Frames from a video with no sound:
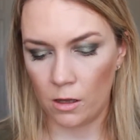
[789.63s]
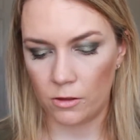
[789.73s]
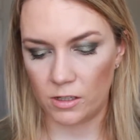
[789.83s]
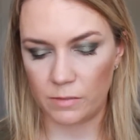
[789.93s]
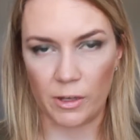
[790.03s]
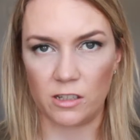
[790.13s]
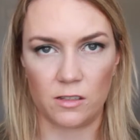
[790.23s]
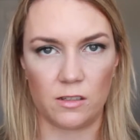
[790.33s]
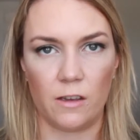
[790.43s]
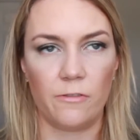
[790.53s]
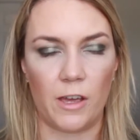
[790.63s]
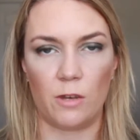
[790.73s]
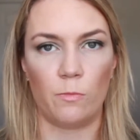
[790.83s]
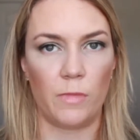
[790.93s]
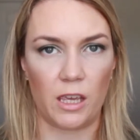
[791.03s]
This smell doesn't
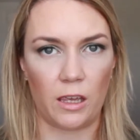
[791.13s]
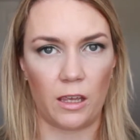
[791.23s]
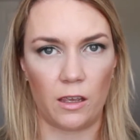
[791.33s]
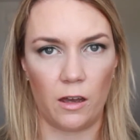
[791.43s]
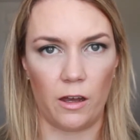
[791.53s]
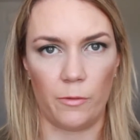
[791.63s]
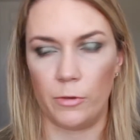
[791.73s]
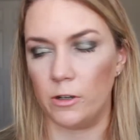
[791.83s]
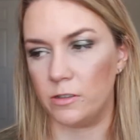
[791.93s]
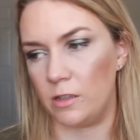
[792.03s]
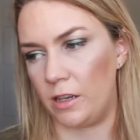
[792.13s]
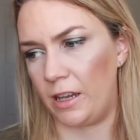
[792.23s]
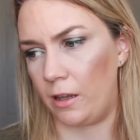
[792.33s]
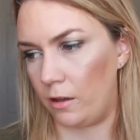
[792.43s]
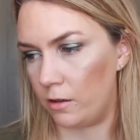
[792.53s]
offend me
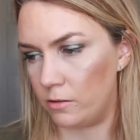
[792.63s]
personally.